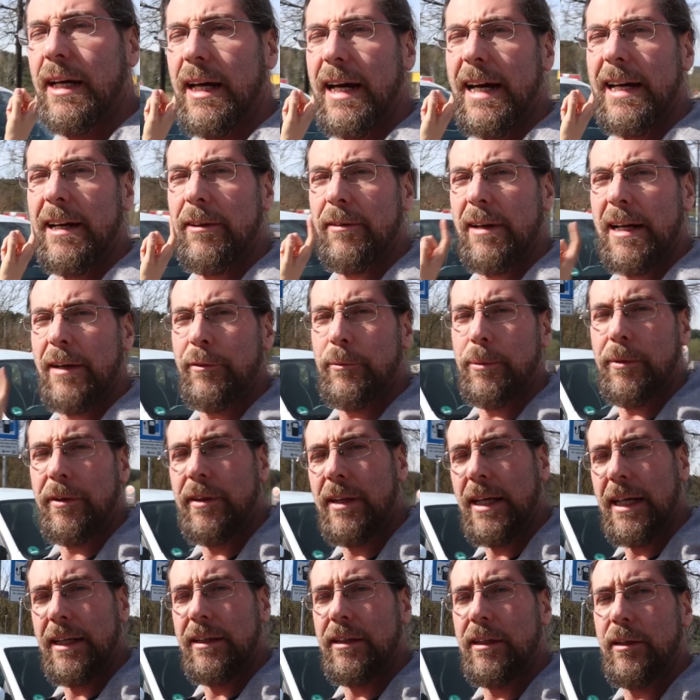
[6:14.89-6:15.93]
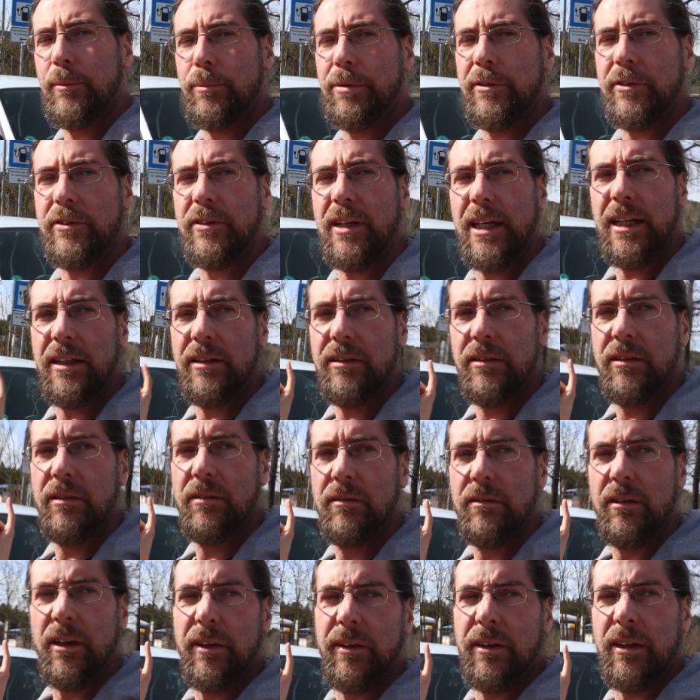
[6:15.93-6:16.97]
I arrived with 19%, I
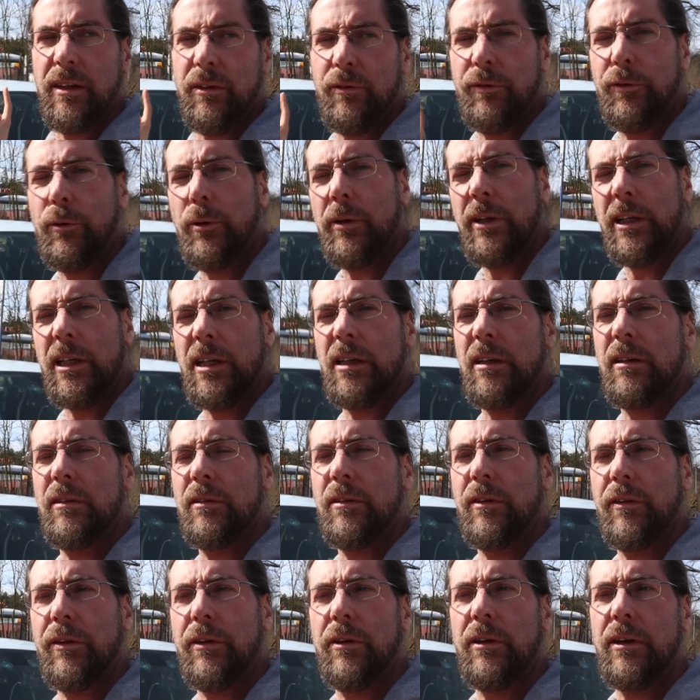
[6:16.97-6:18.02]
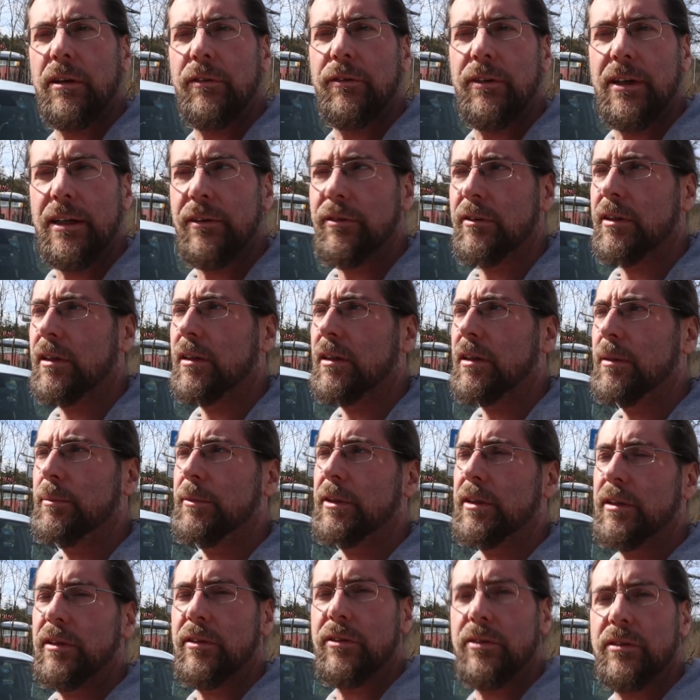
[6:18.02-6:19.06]
think 35
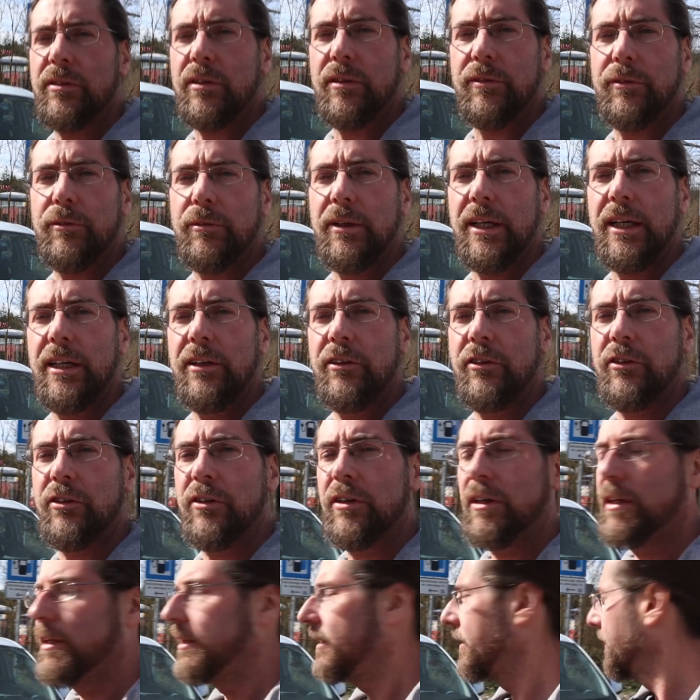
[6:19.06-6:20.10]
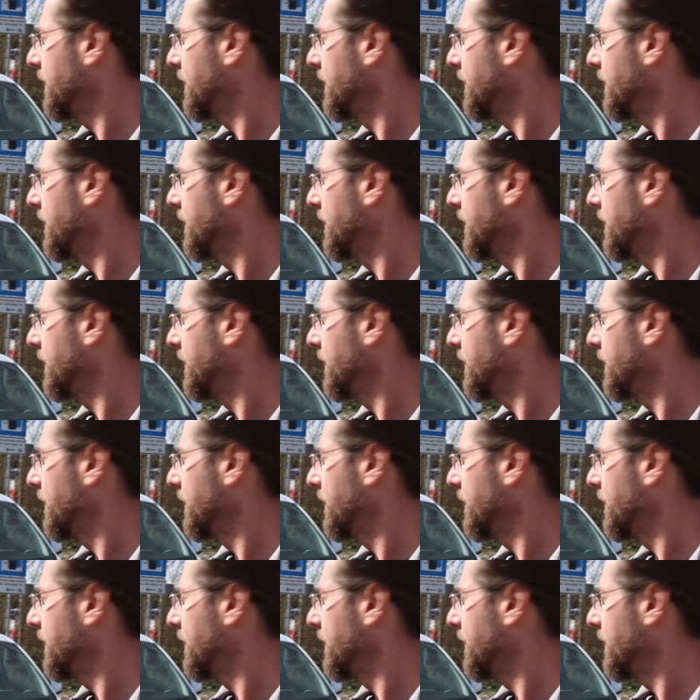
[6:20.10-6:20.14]
kilometers of range.